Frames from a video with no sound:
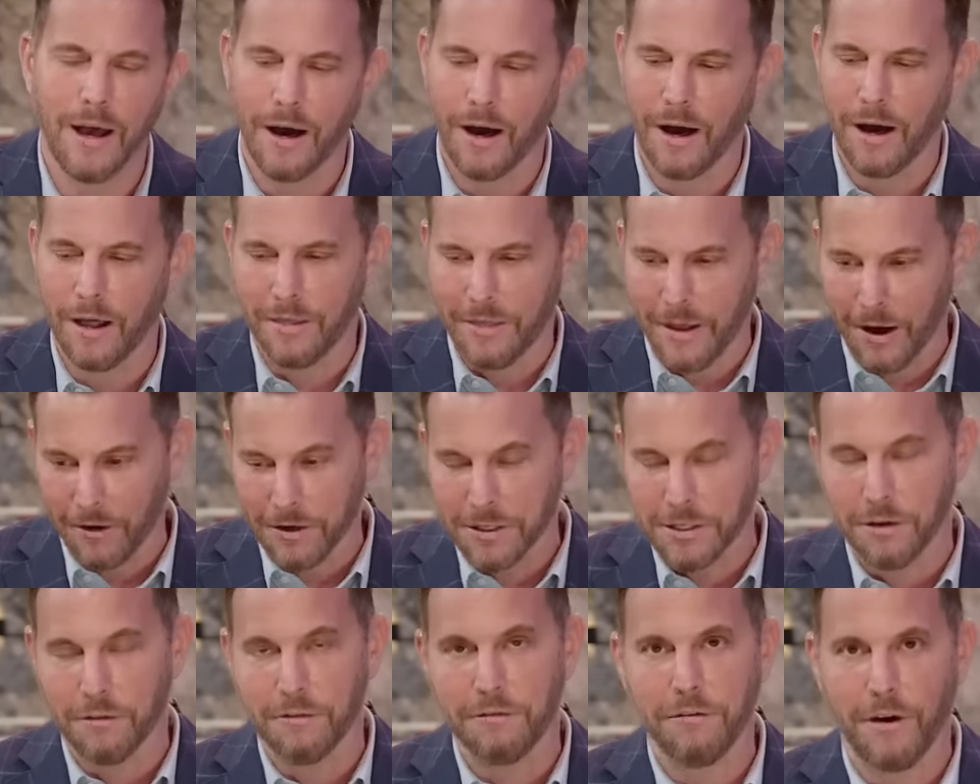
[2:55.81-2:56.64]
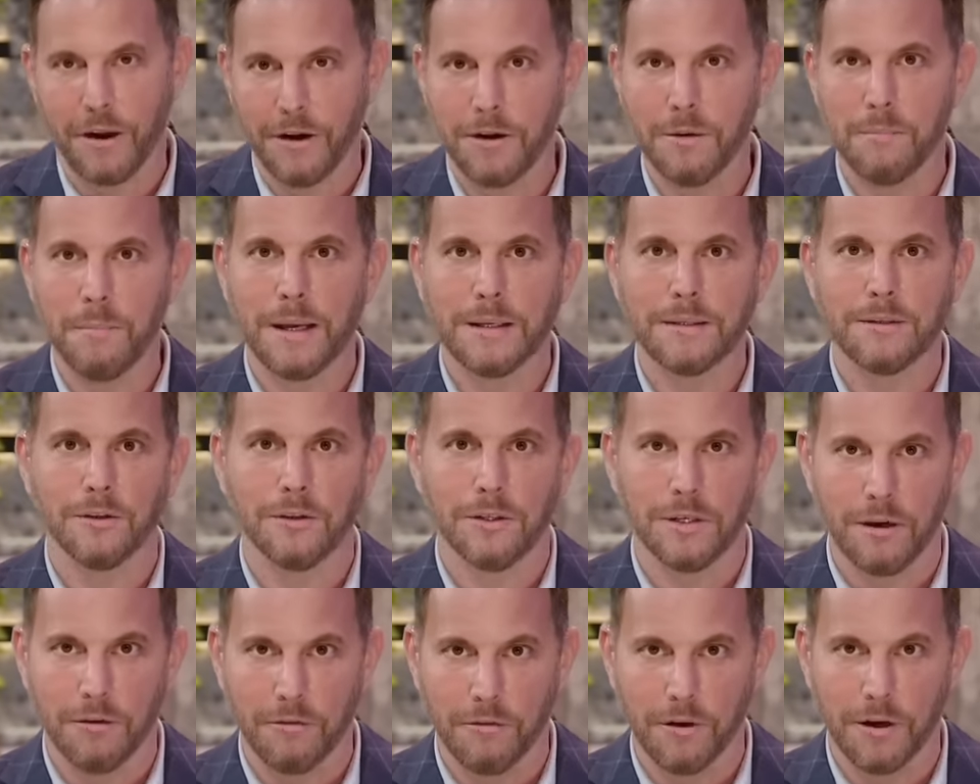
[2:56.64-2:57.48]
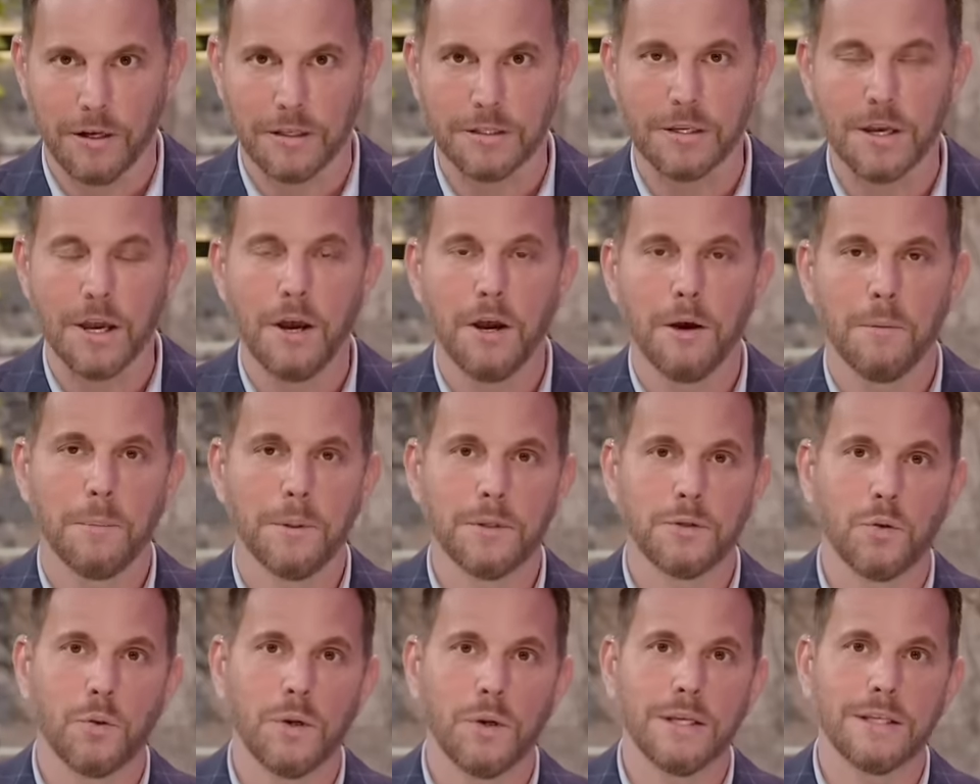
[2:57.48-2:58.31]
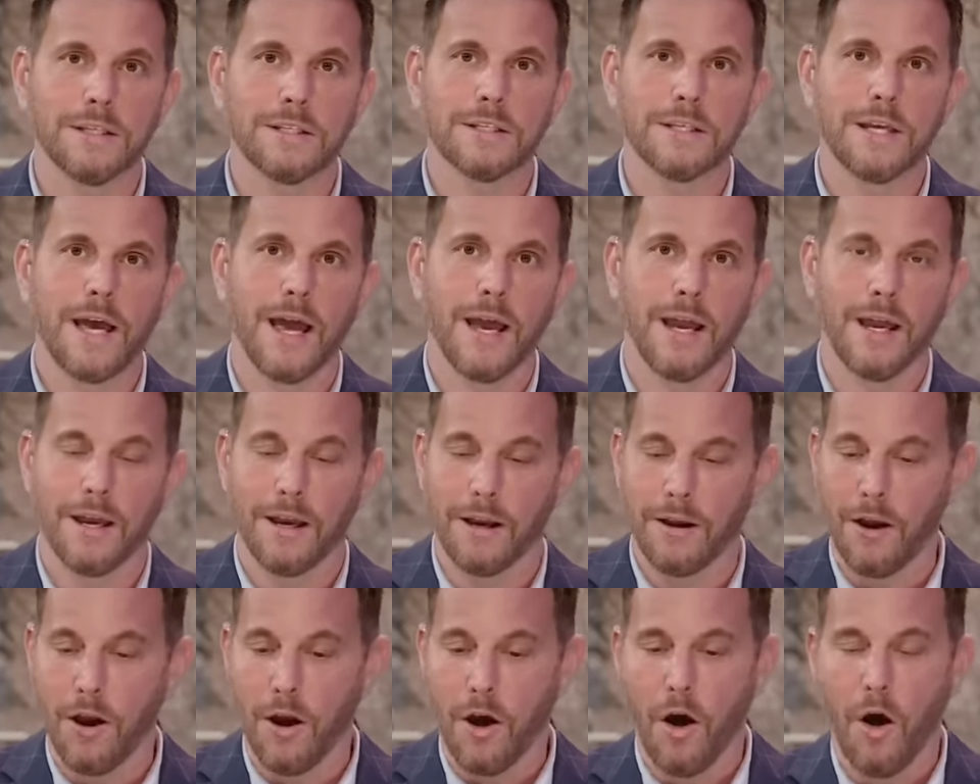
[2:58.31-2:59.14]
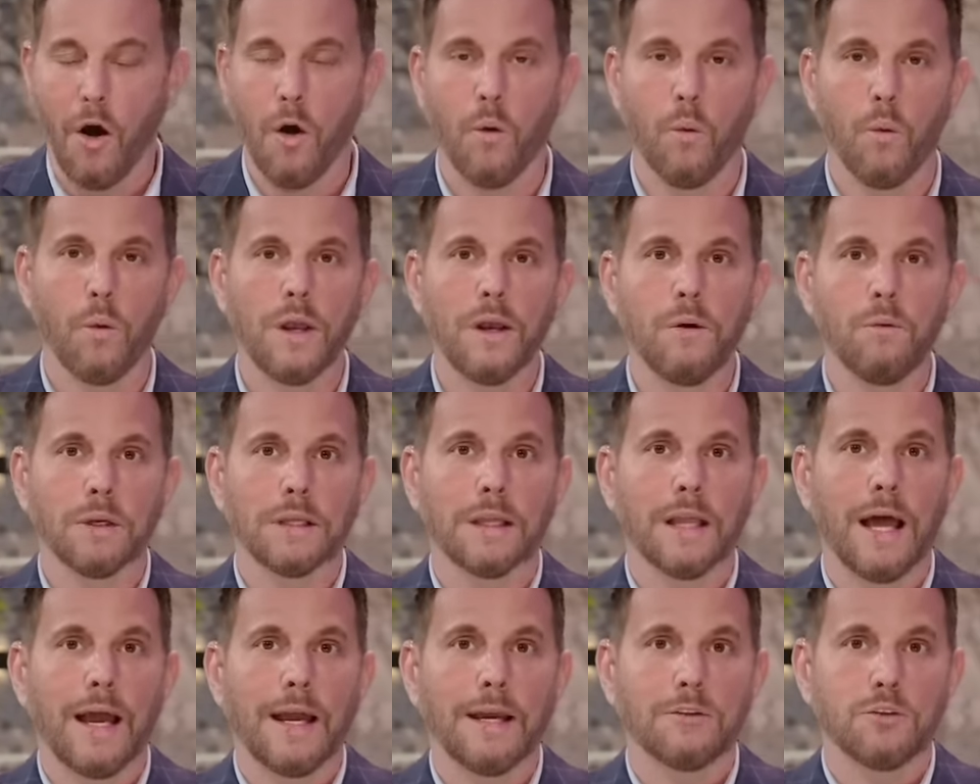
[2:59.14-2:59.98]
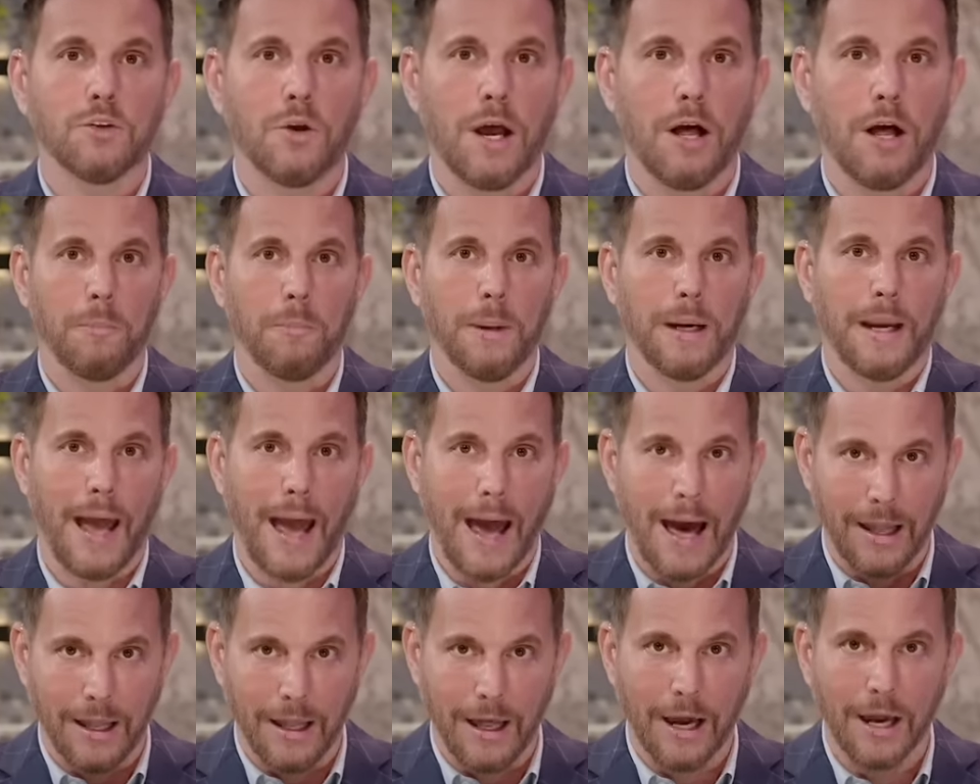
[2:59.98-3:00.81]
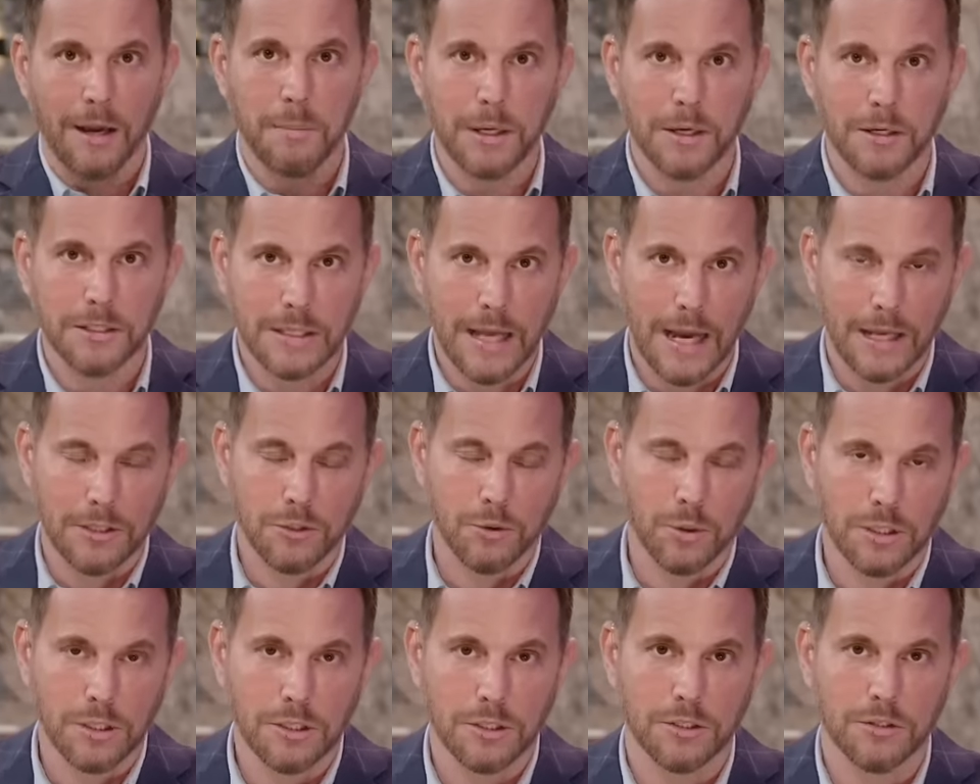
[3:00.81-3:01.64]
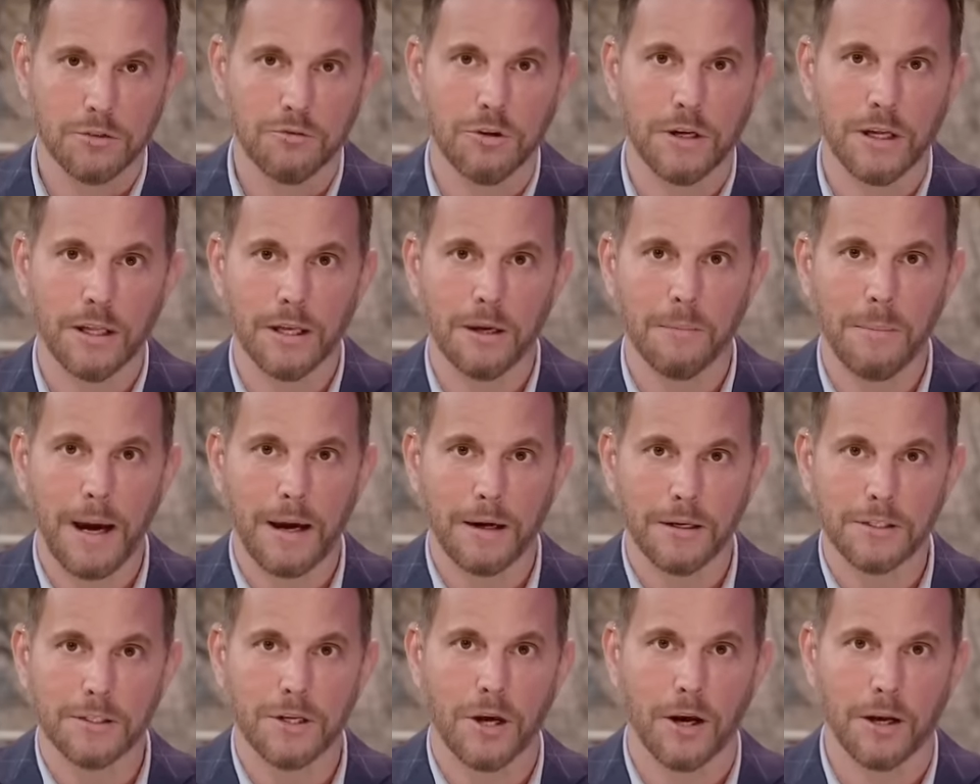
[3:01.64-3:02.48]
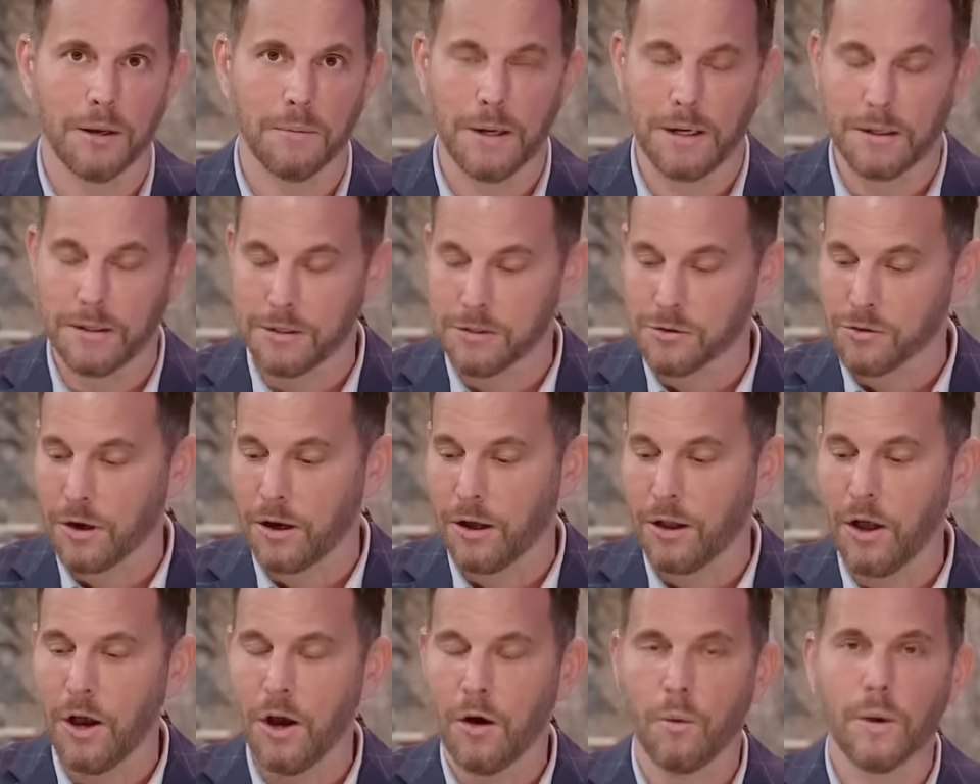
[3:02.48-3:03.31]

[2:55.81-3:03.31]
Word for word: uh, there is a fundamental difference between saying, oh, we would like to an ally, because that's what this is really about. He's talking about Israel.